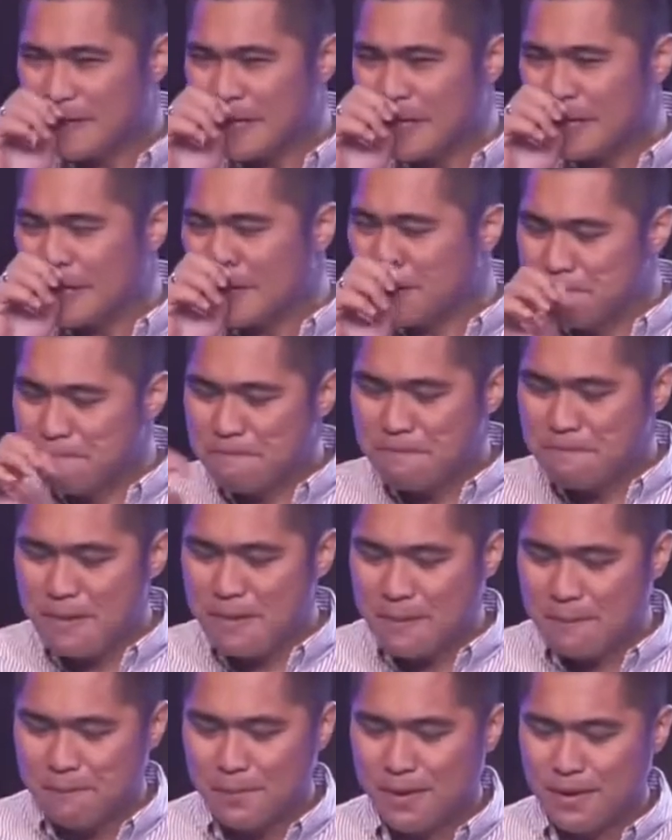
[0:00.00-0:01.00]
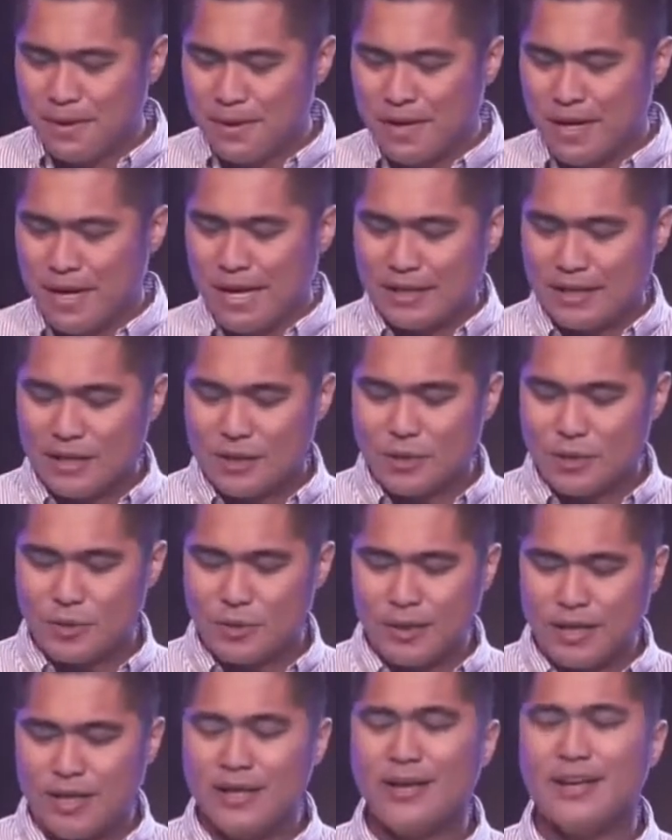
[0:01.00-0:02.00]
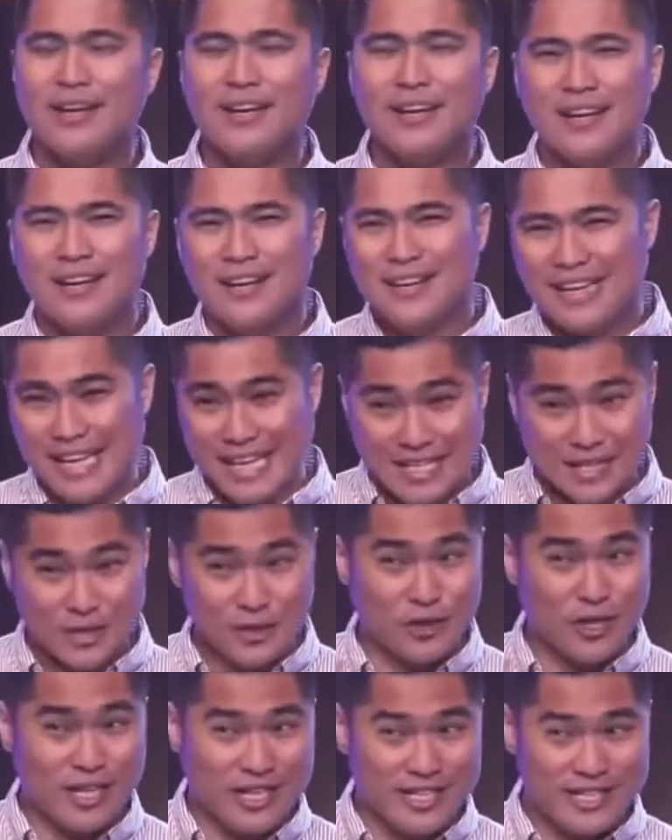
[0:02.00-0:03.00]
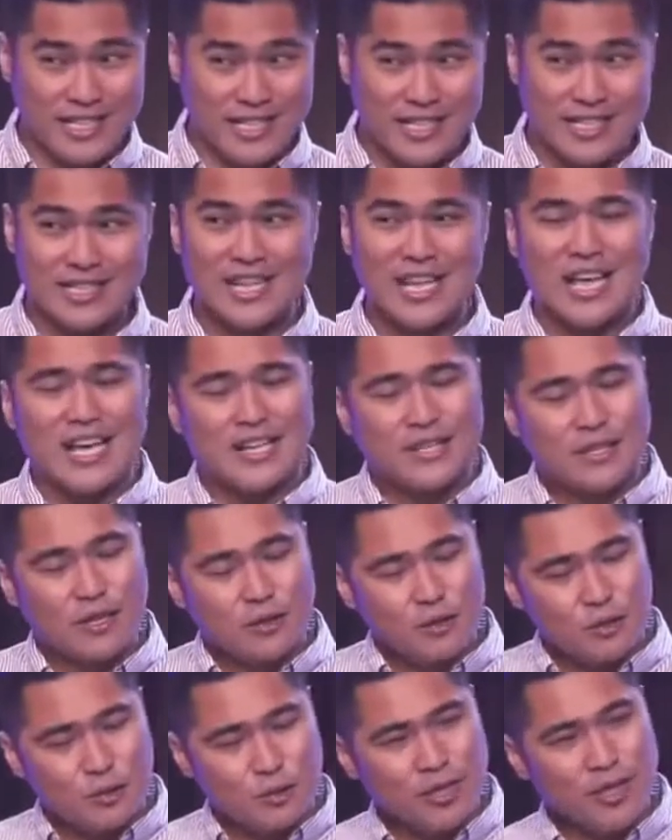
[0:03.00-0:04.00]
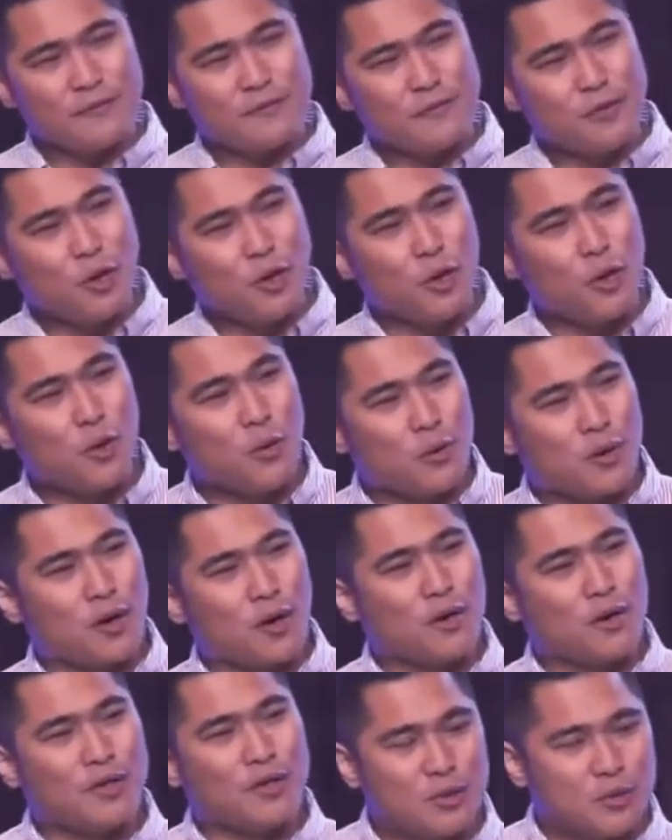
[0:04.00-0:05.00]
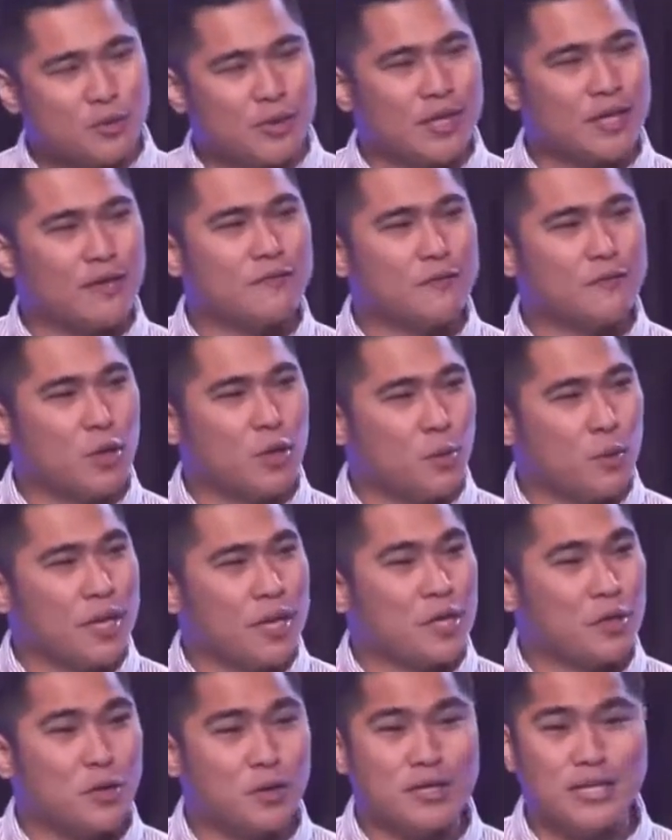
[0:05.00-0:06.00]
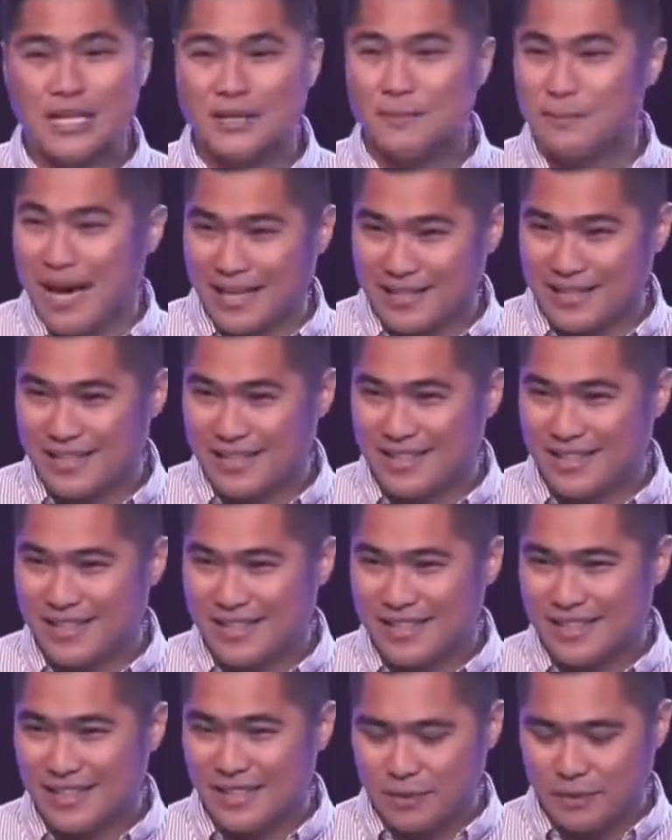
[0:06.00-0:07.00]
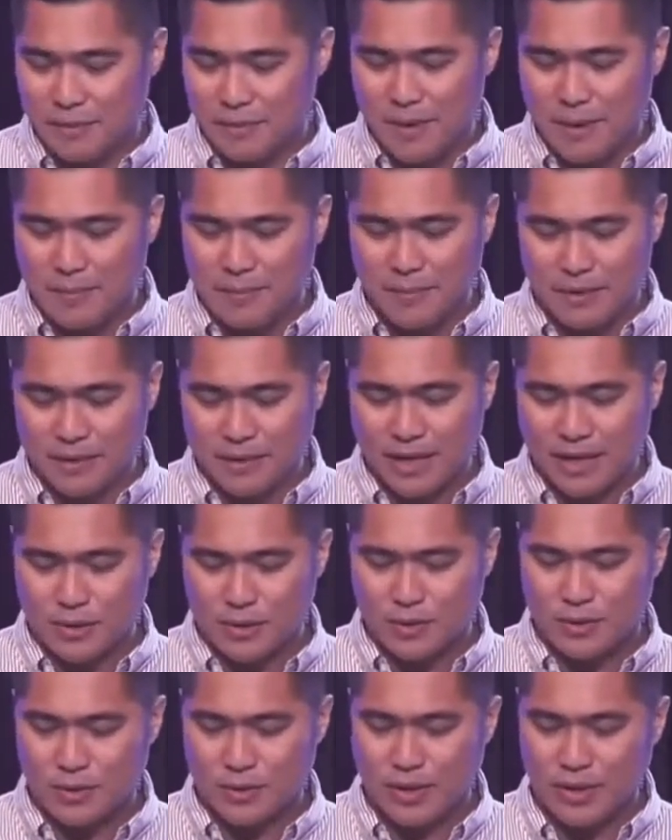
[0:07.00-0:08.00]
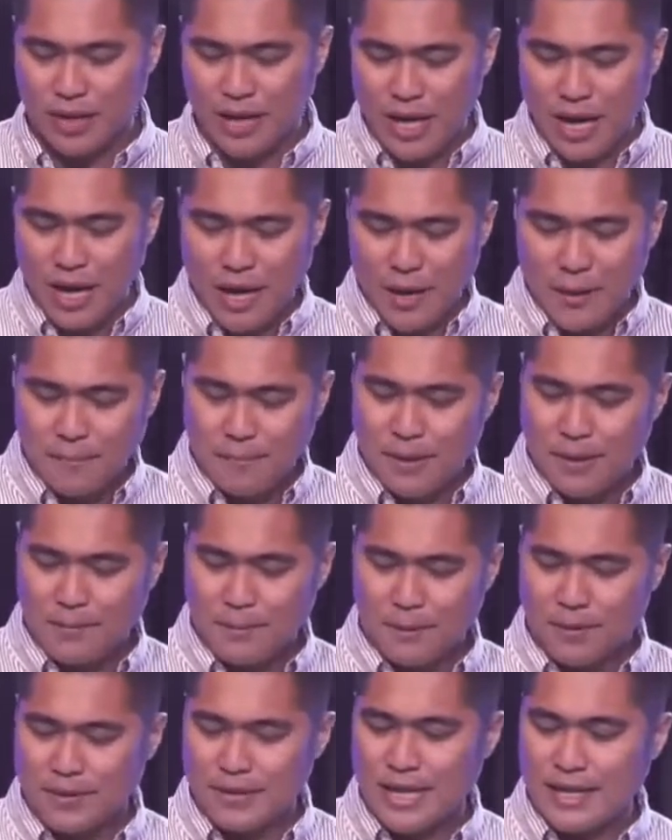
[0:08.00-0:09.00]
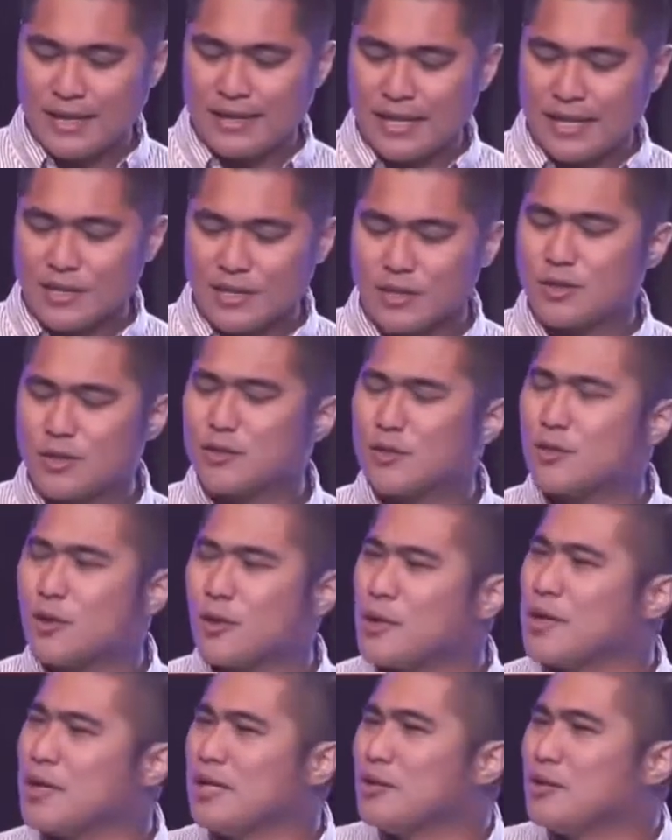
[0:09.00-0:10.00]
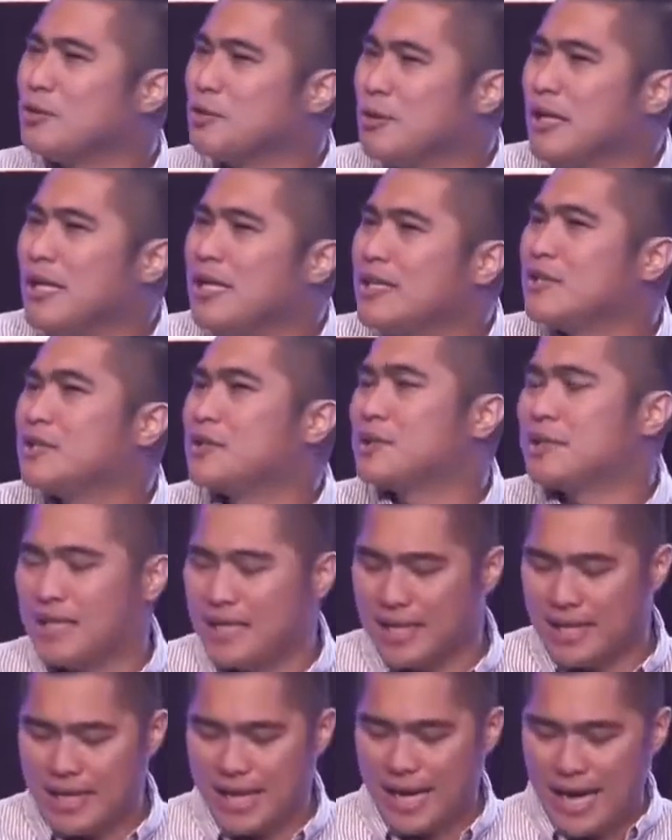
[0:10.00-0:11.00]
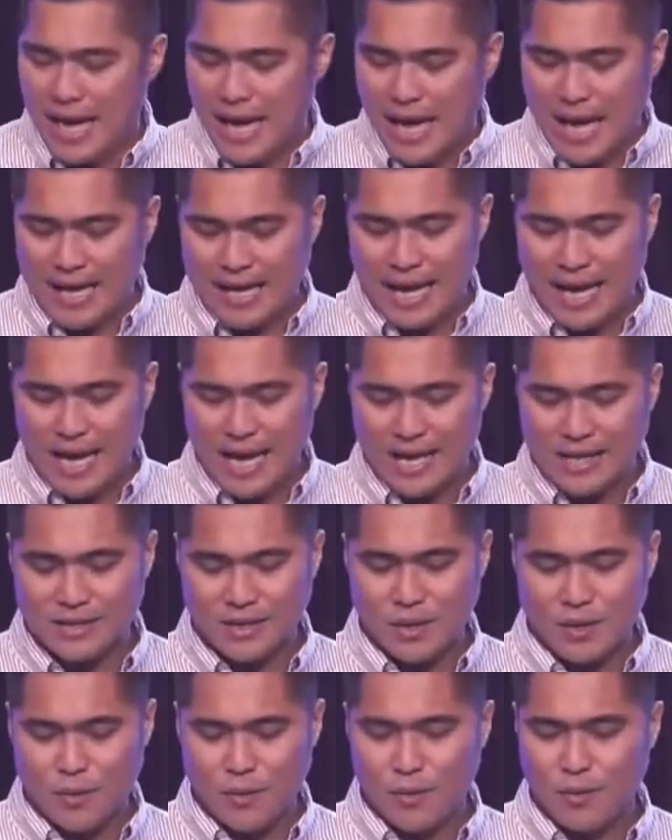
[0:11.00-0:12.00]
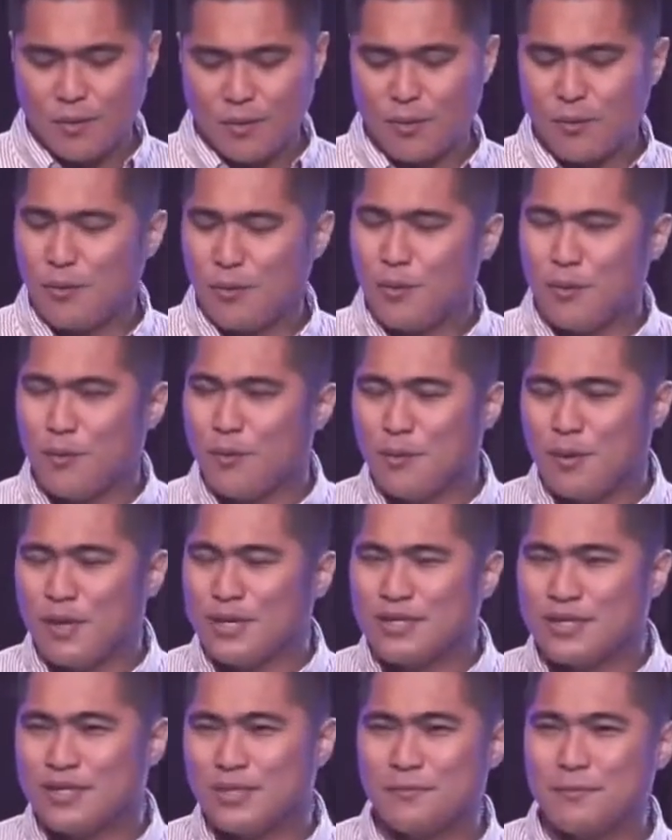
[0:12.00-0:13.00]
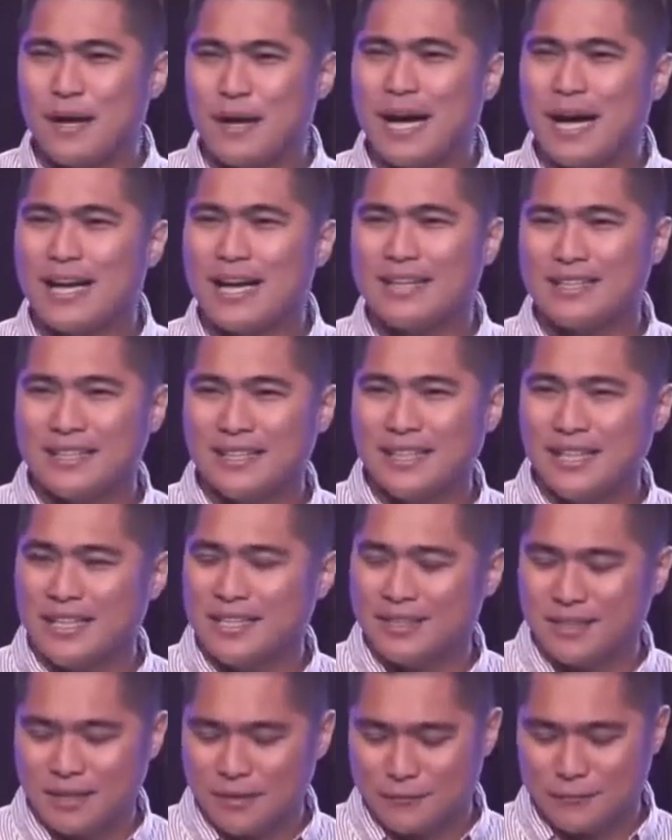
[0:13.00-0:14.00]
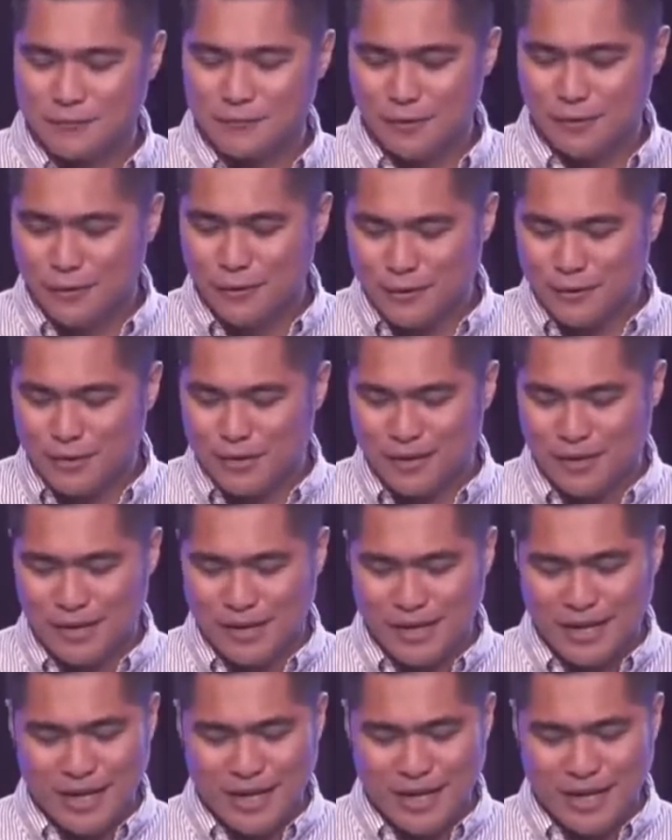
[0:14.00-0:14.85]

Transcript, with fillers: Remember the tree in Genesis, the tree of know, the tree of knowing good and bad. Remember that tree? People take that story too literally and ask, oh, what's so bad in eating a fruit?